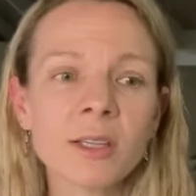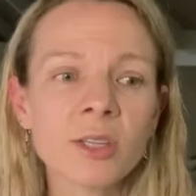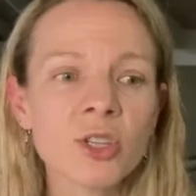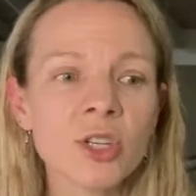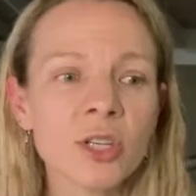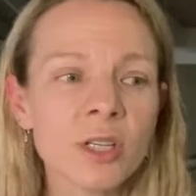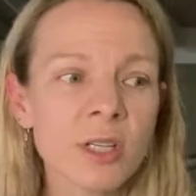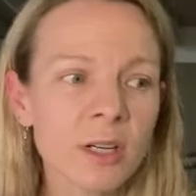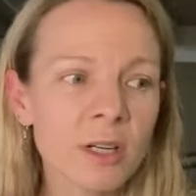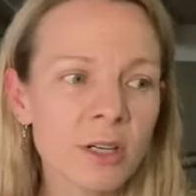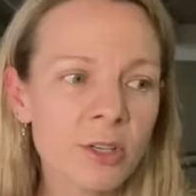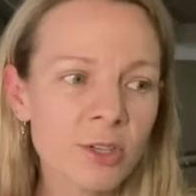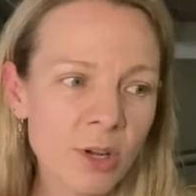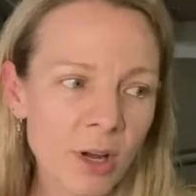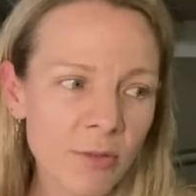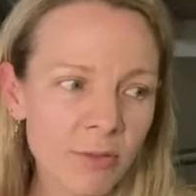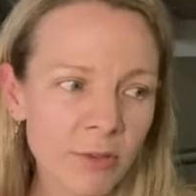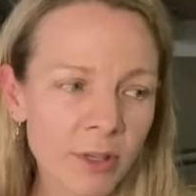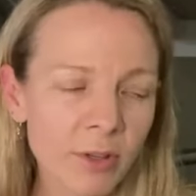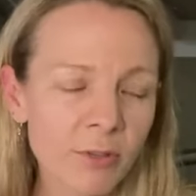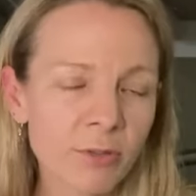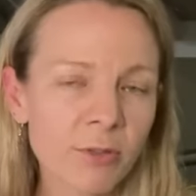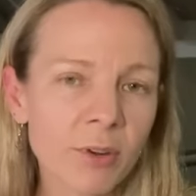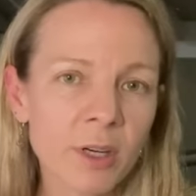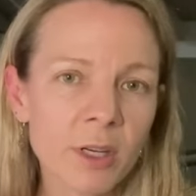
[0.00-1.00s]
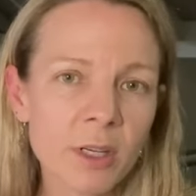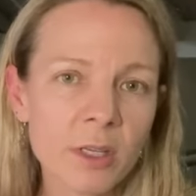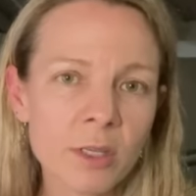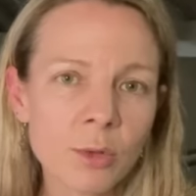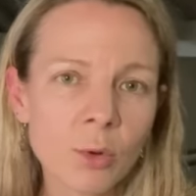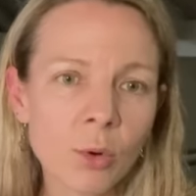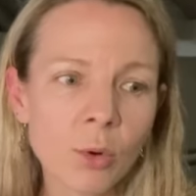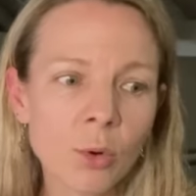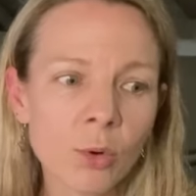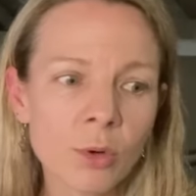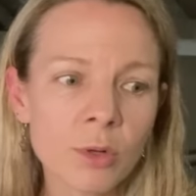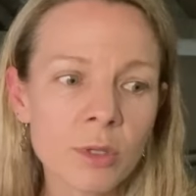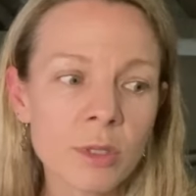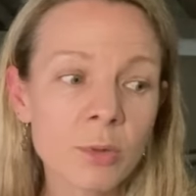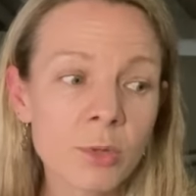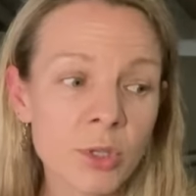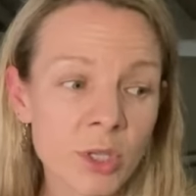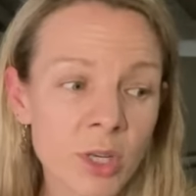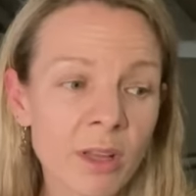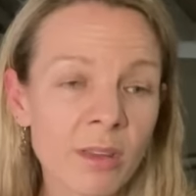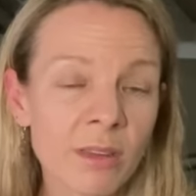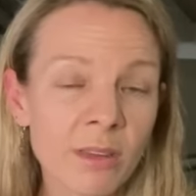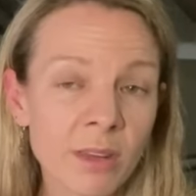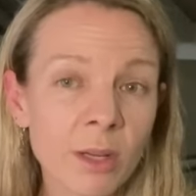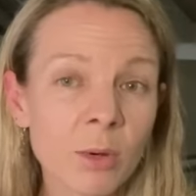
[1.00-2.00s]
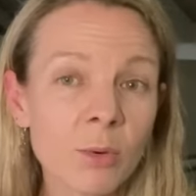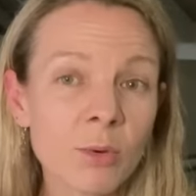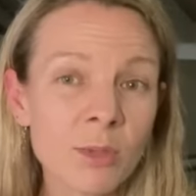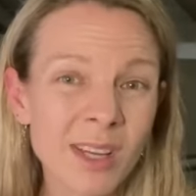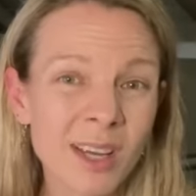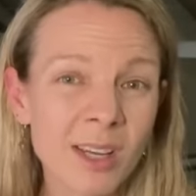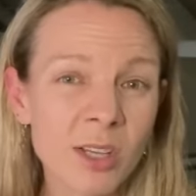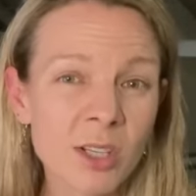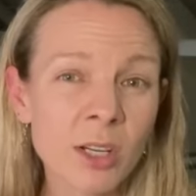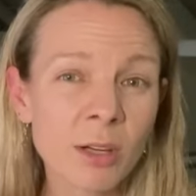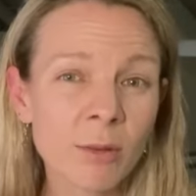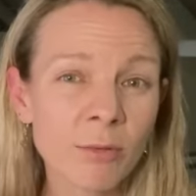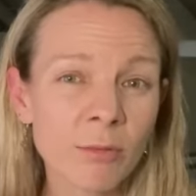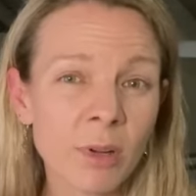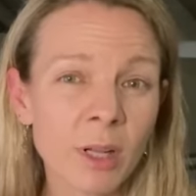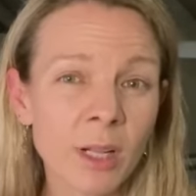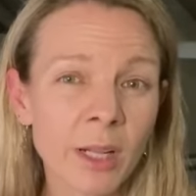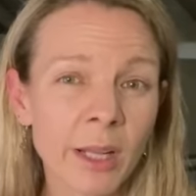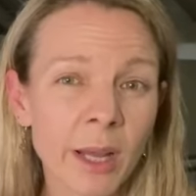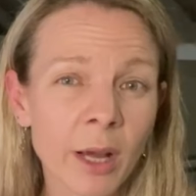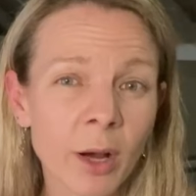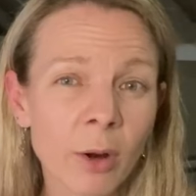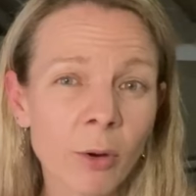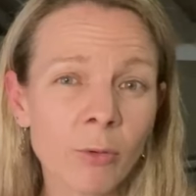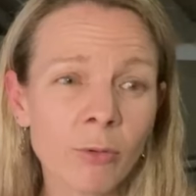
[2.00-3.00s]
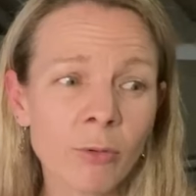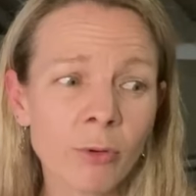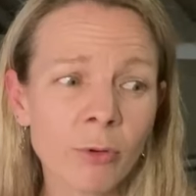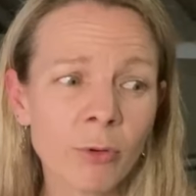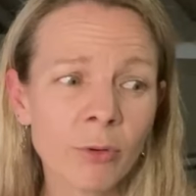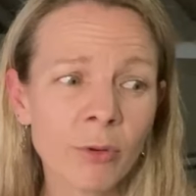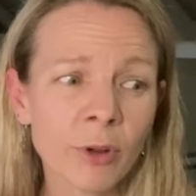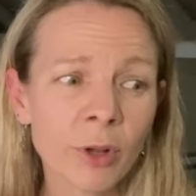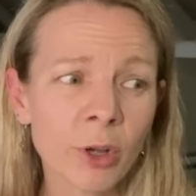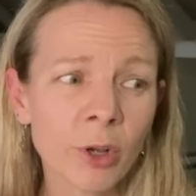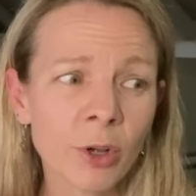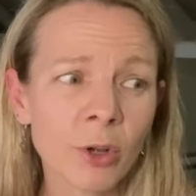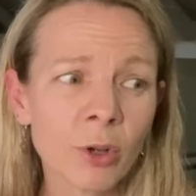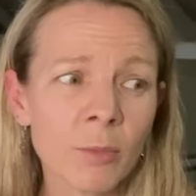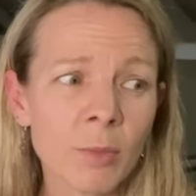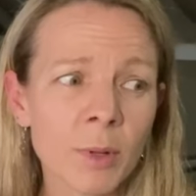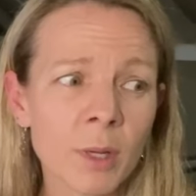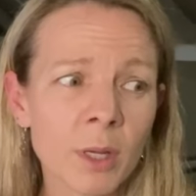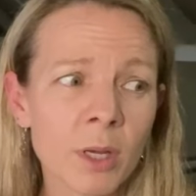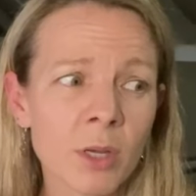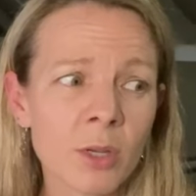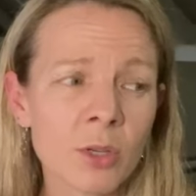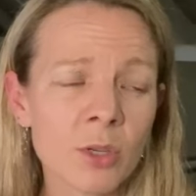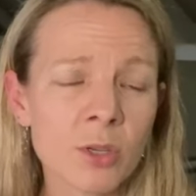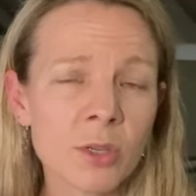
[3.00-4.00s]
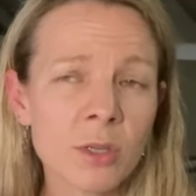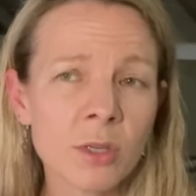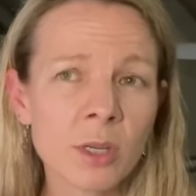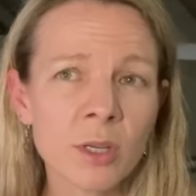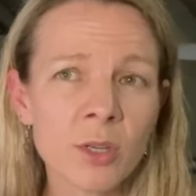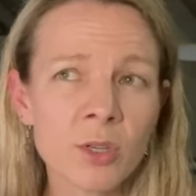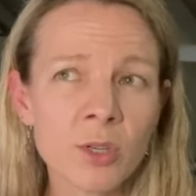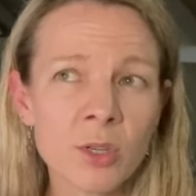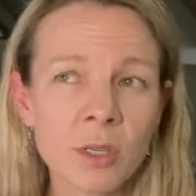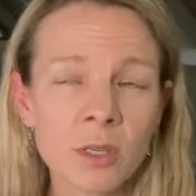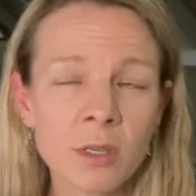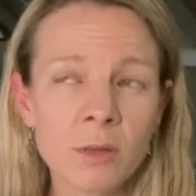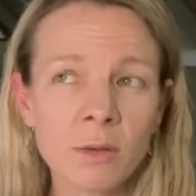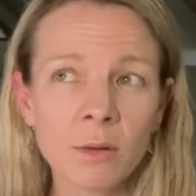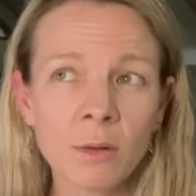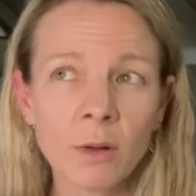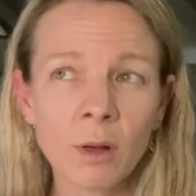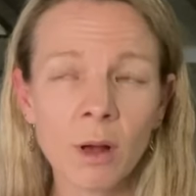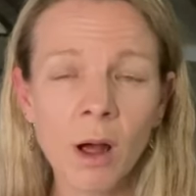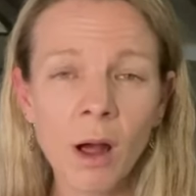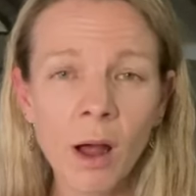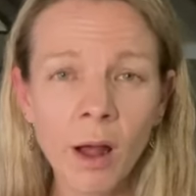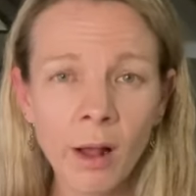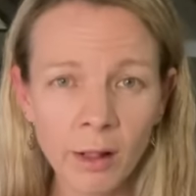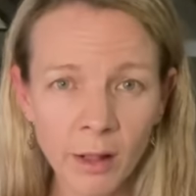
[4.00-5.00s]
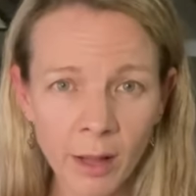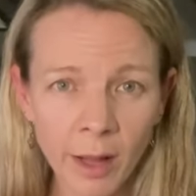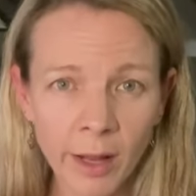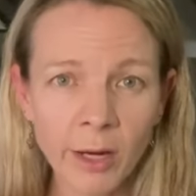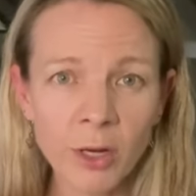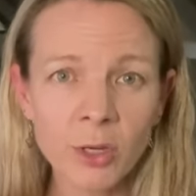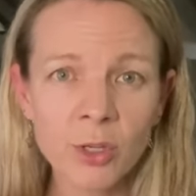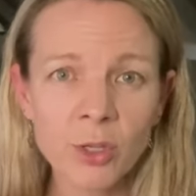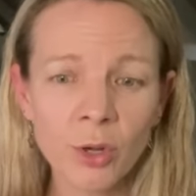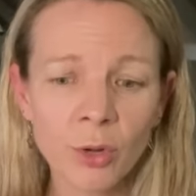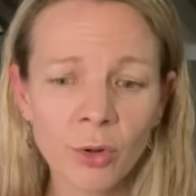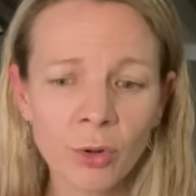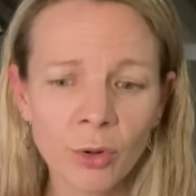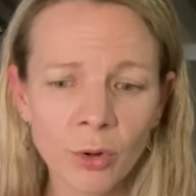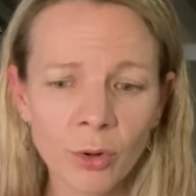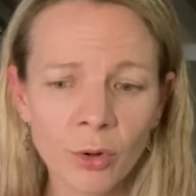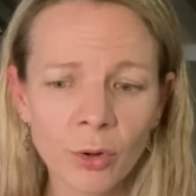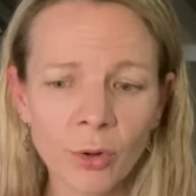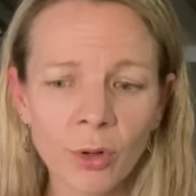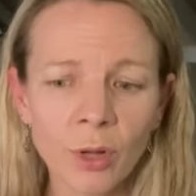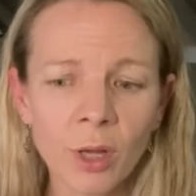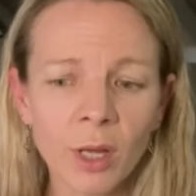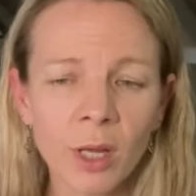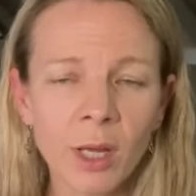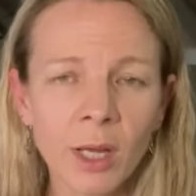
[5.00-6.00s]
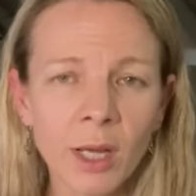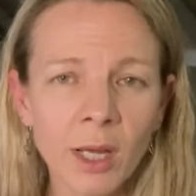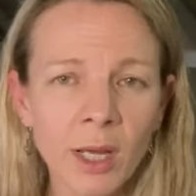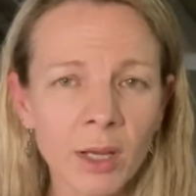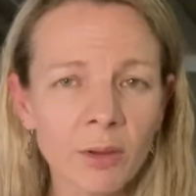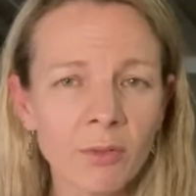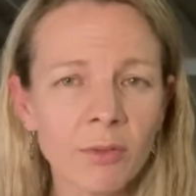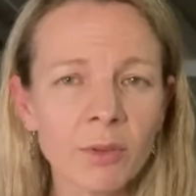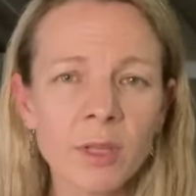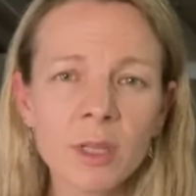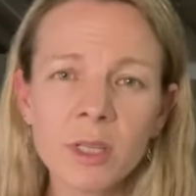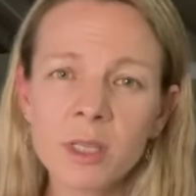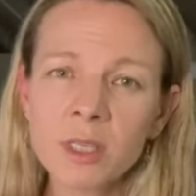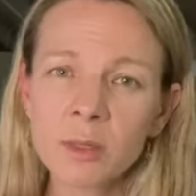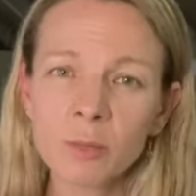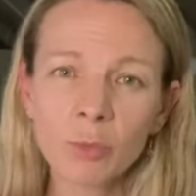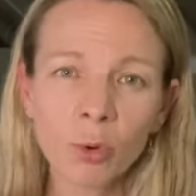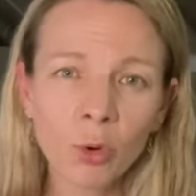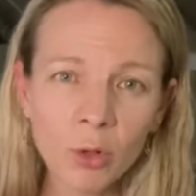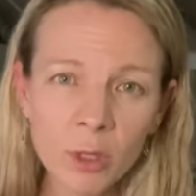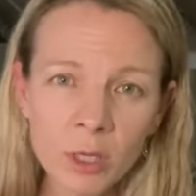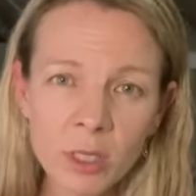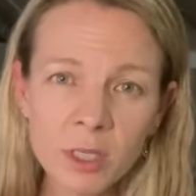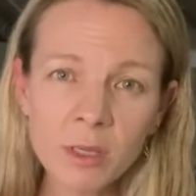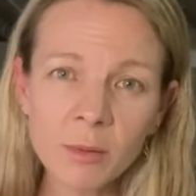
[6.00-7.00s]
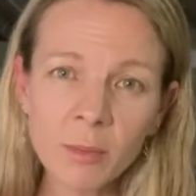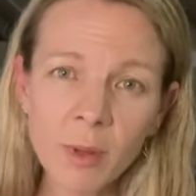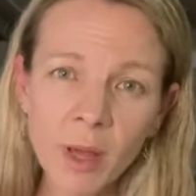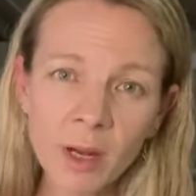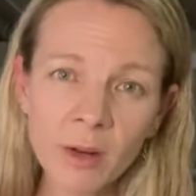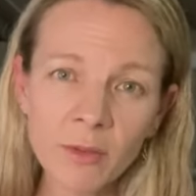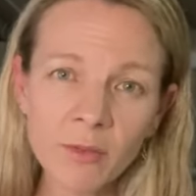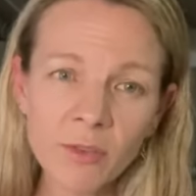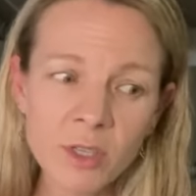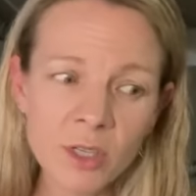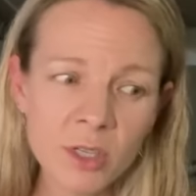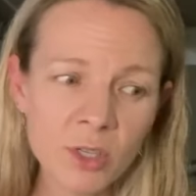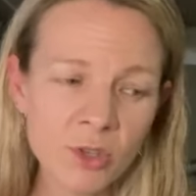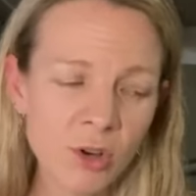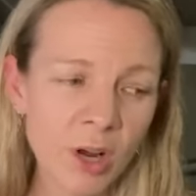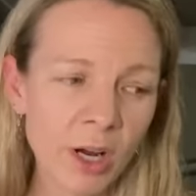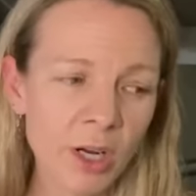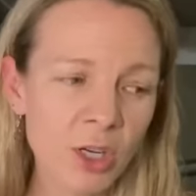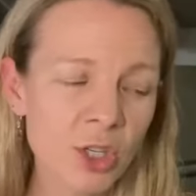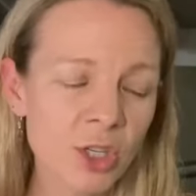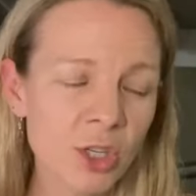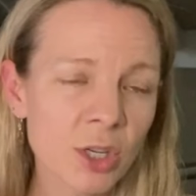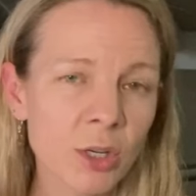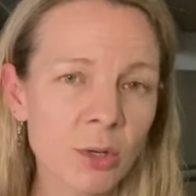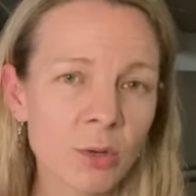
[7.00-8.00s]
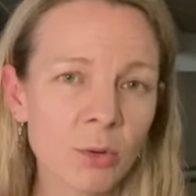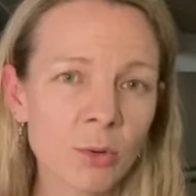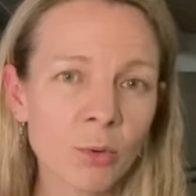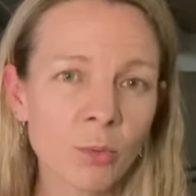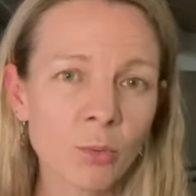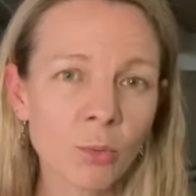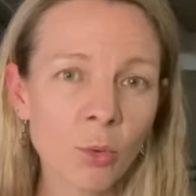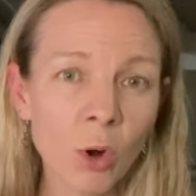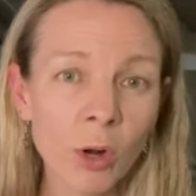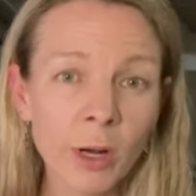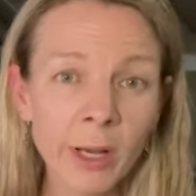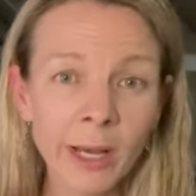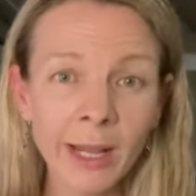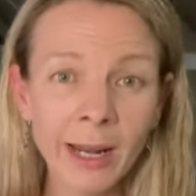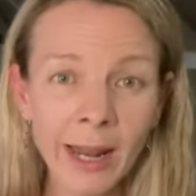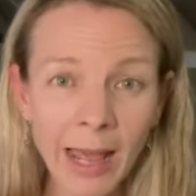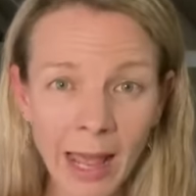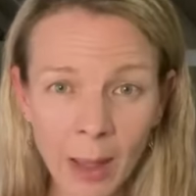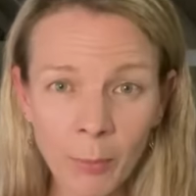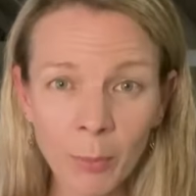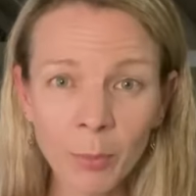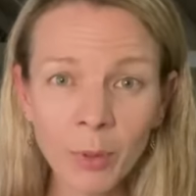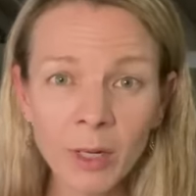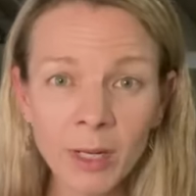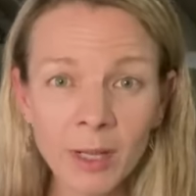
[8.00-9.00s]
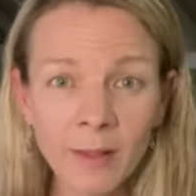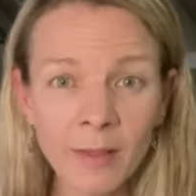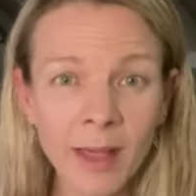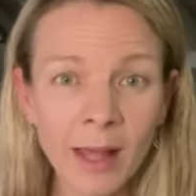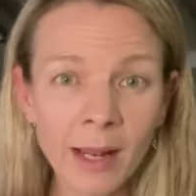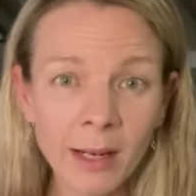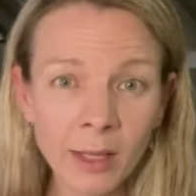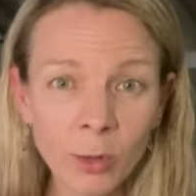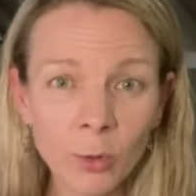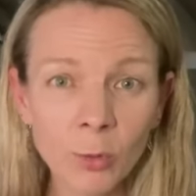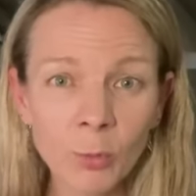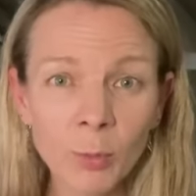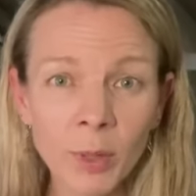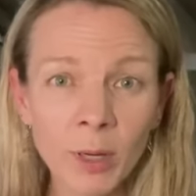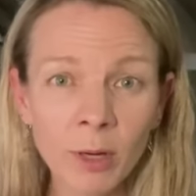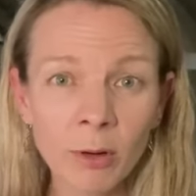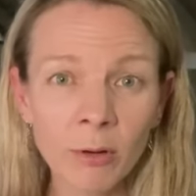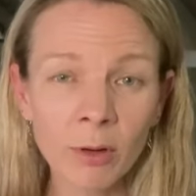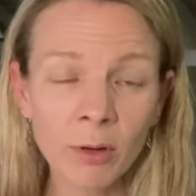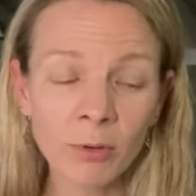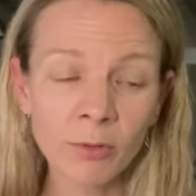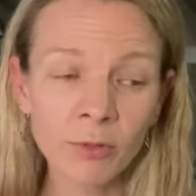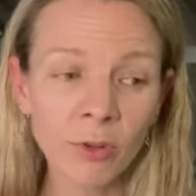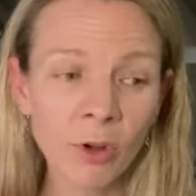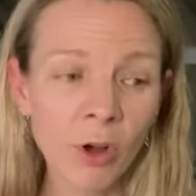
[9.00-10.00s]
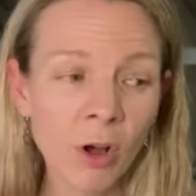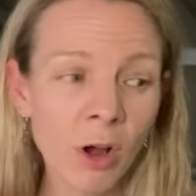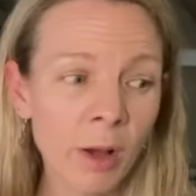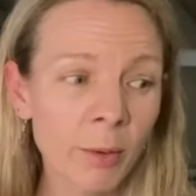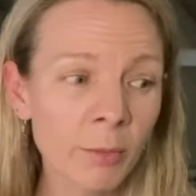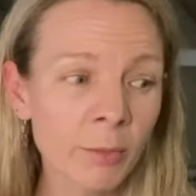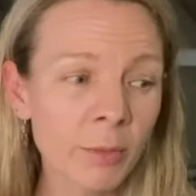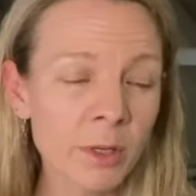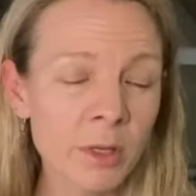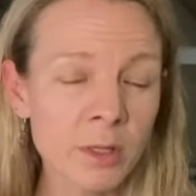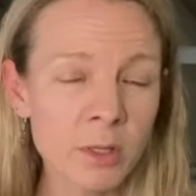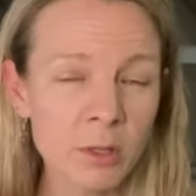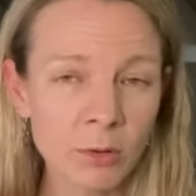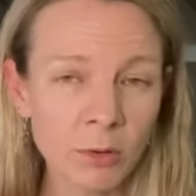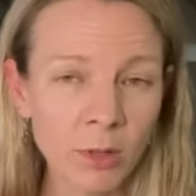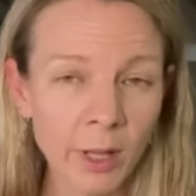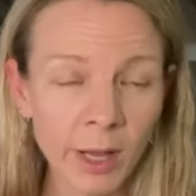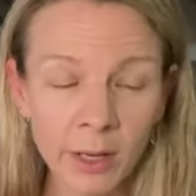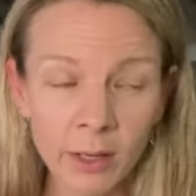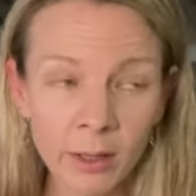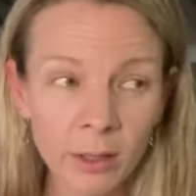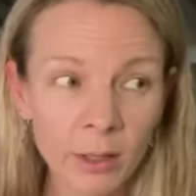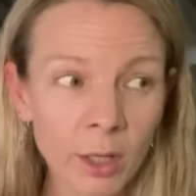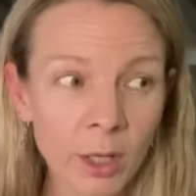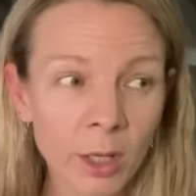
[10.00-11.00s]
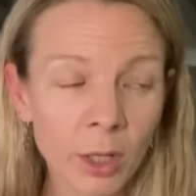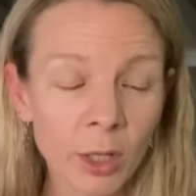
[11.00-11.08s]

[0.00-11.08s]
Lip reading: She did a traffic offenders course, which I think was actually really helpful for her because it just highlighted to her even the smallest amount of distraction, what can happen in that little period of time because you're like